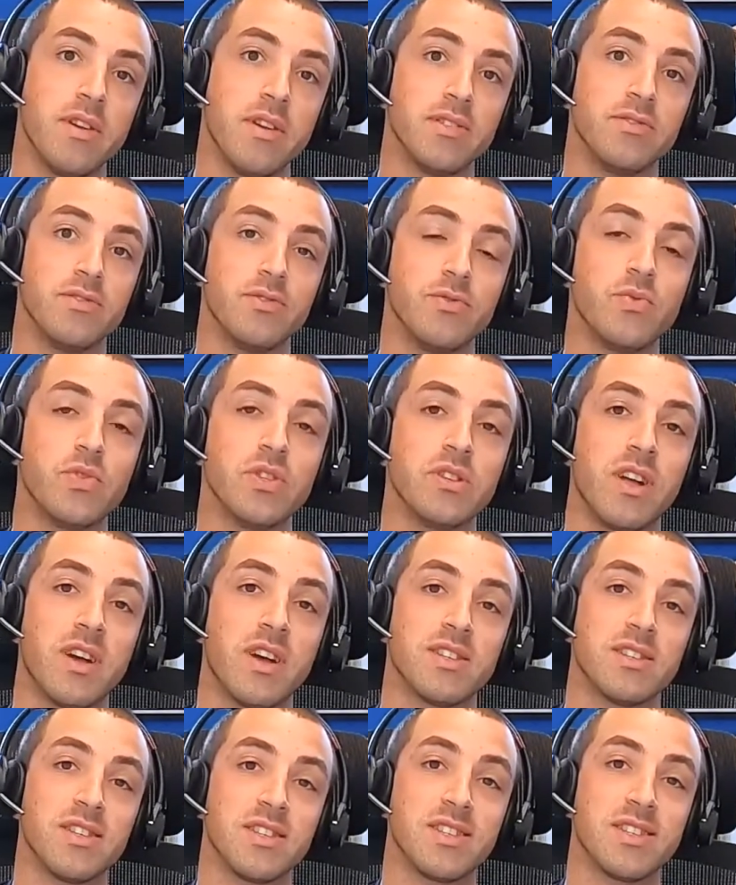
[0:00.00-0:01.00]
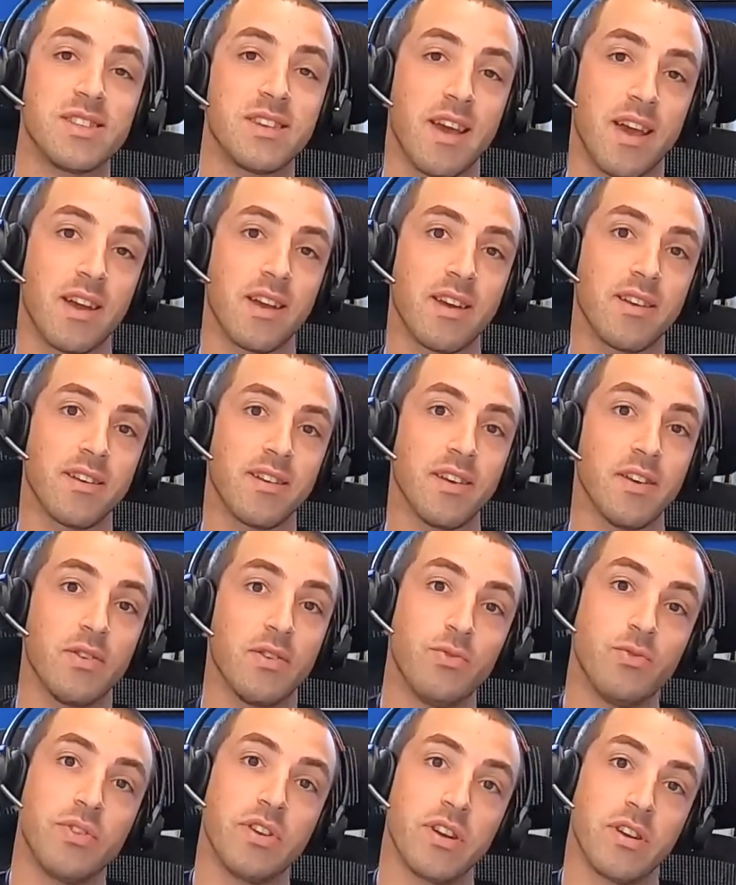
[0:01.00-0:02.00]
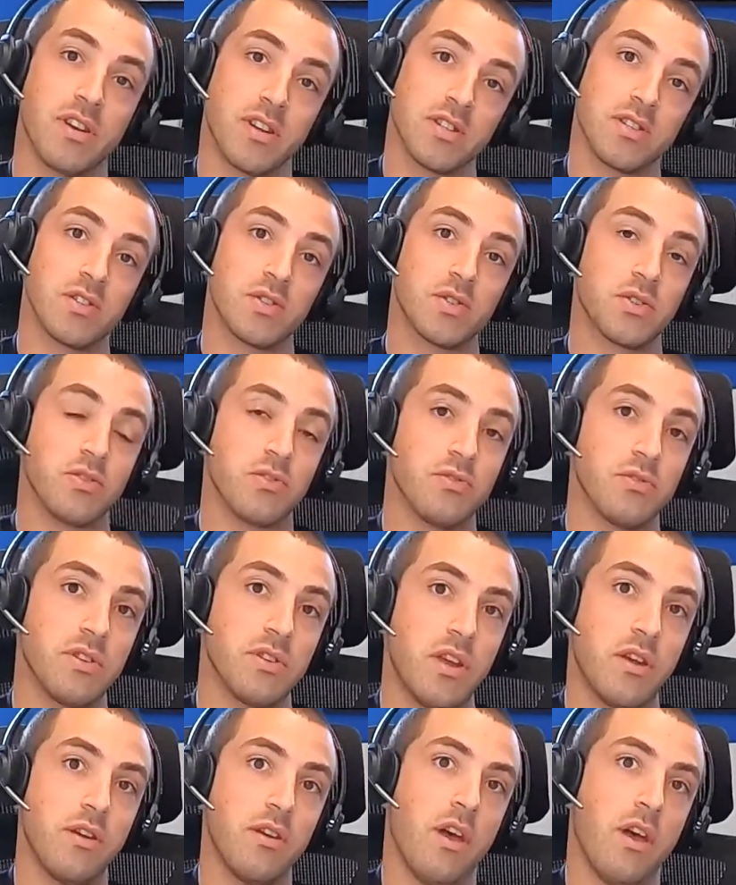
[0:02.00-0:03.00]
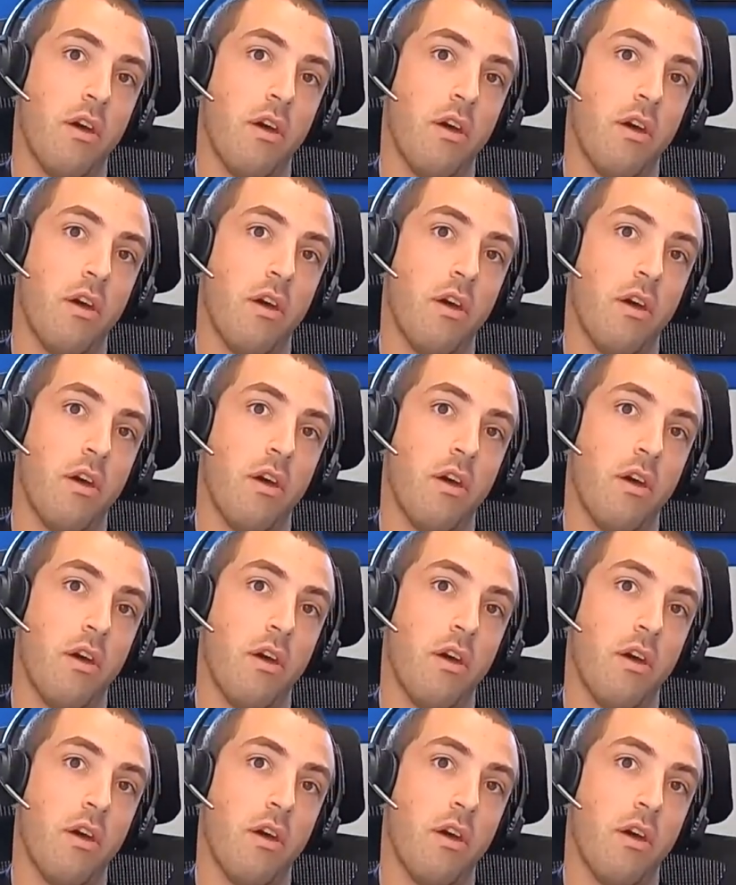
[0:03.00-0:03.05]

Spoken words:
and use Elastic Stack, including Elastic Security,